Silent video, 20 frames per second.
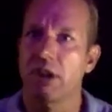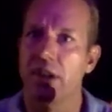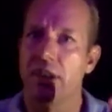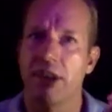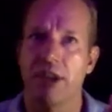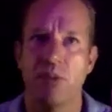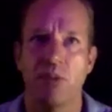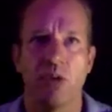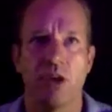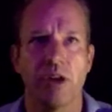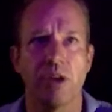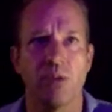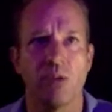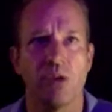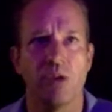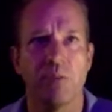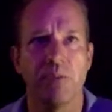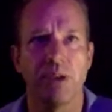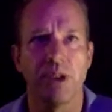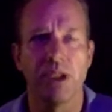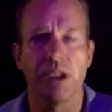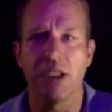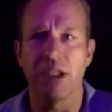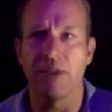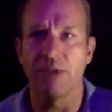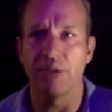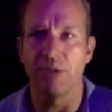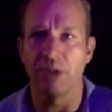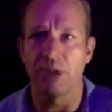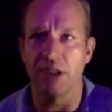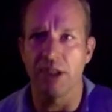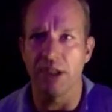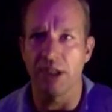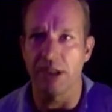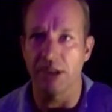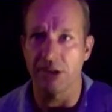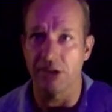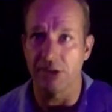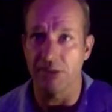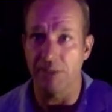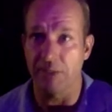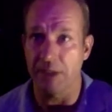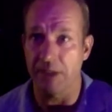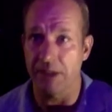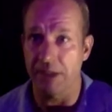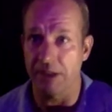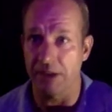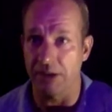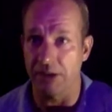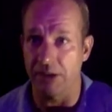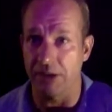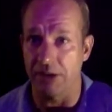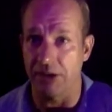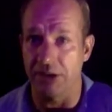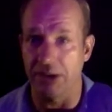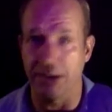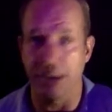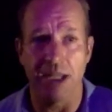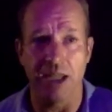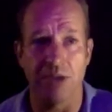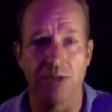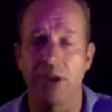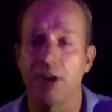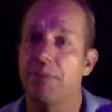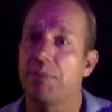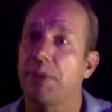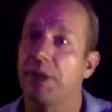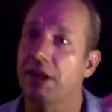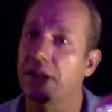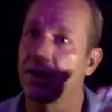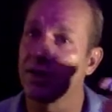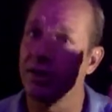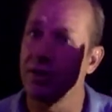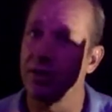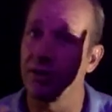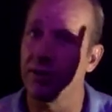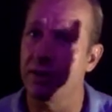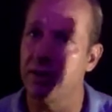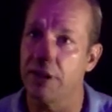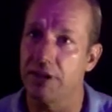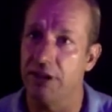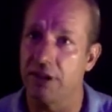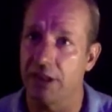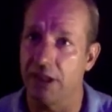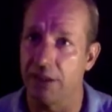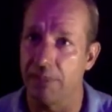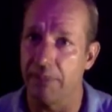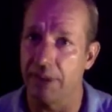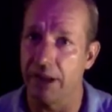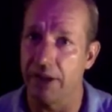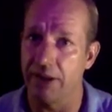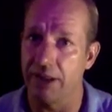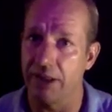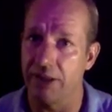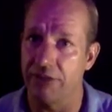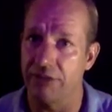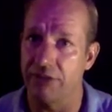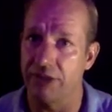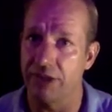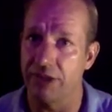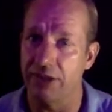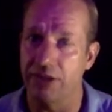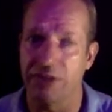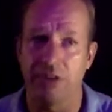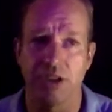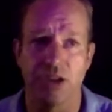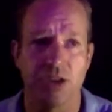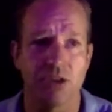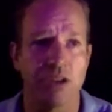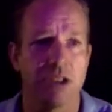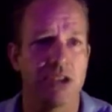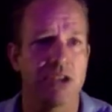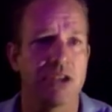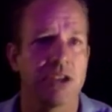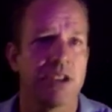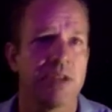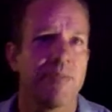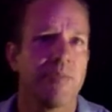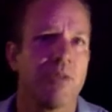than what it would be if we had spent it all today, right? Because of the compounding effect of interest.